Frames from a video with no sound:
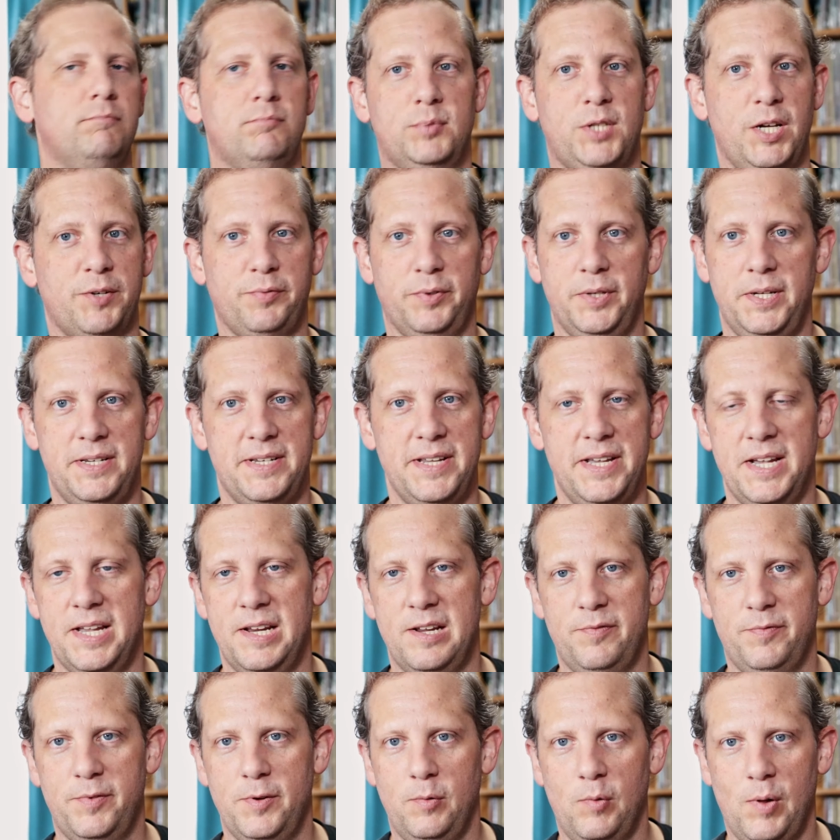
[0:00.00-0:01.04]
Definitely dig it
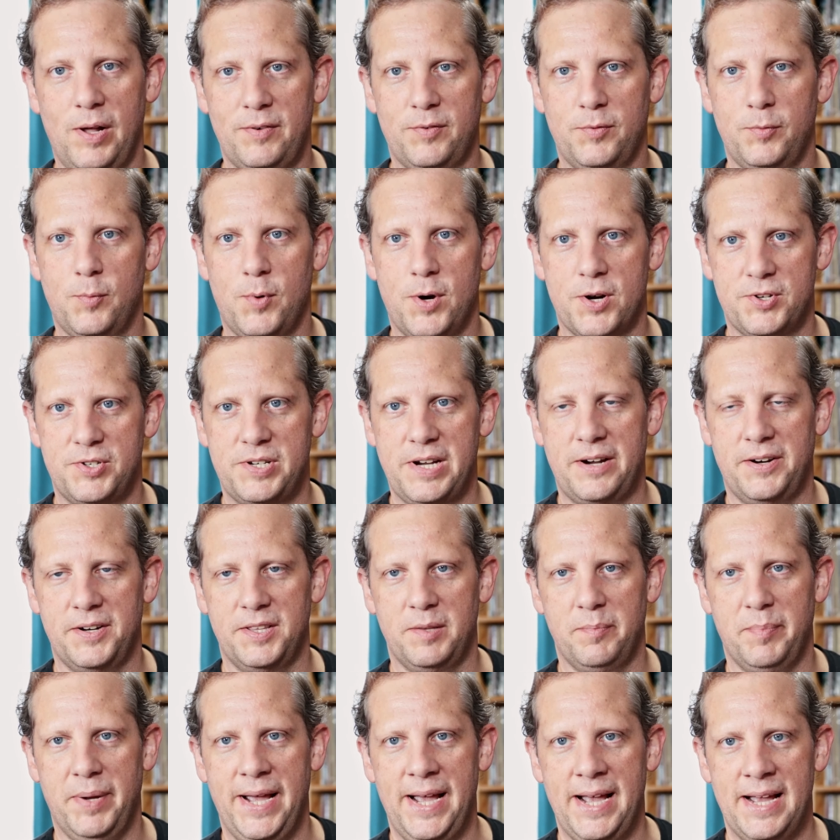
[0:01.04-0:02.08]
if you like Washed Out in
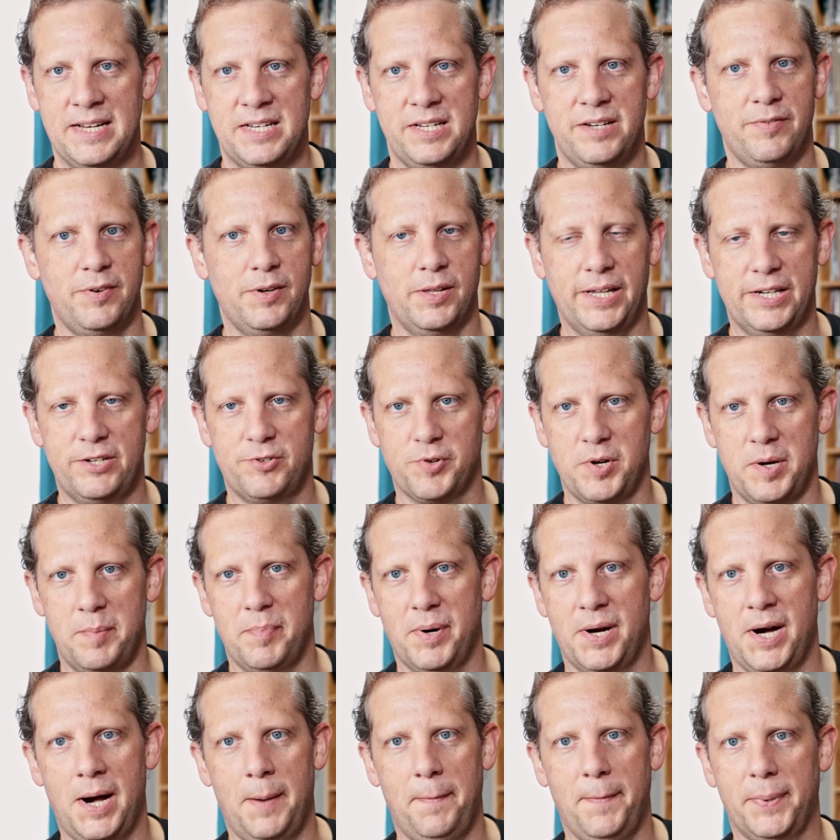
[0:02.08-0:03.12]
the past. If you like dream
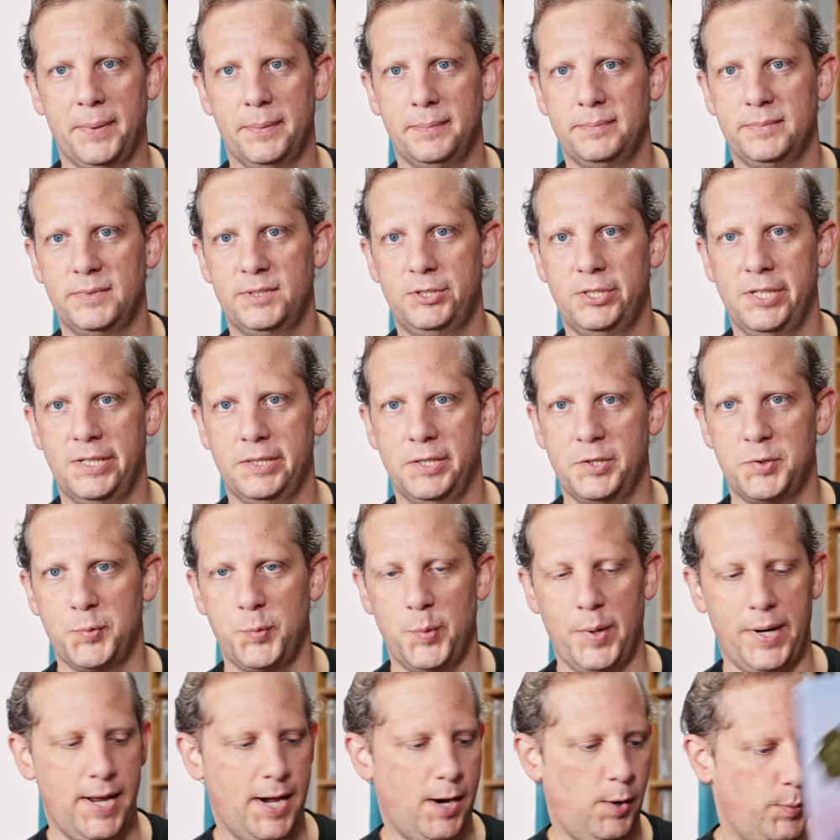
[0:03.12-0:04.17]
pop, check this
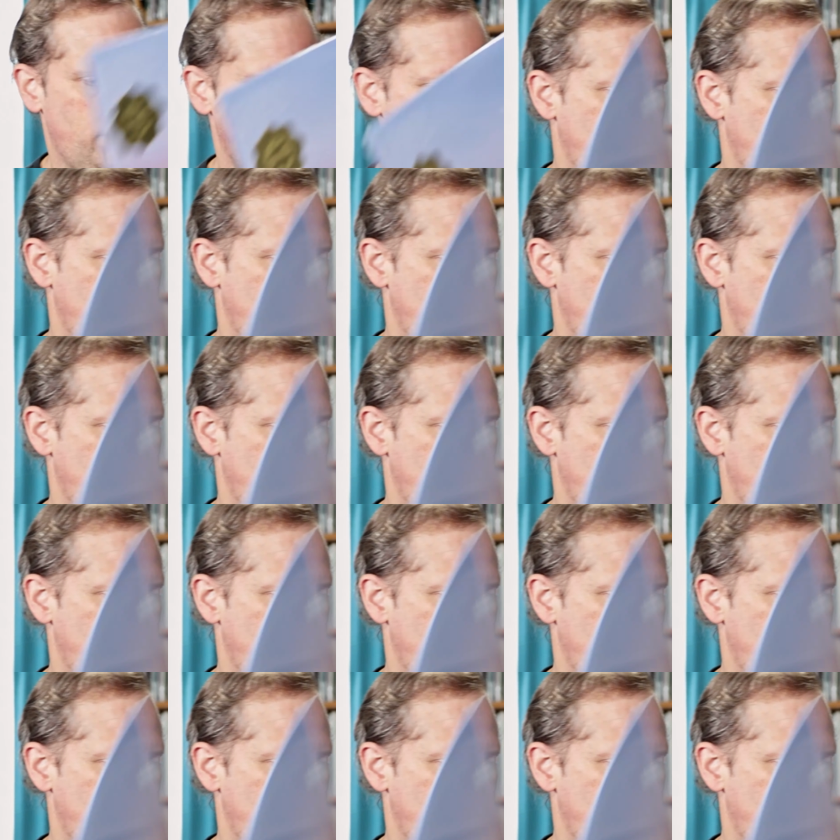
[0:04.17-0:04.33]
one out.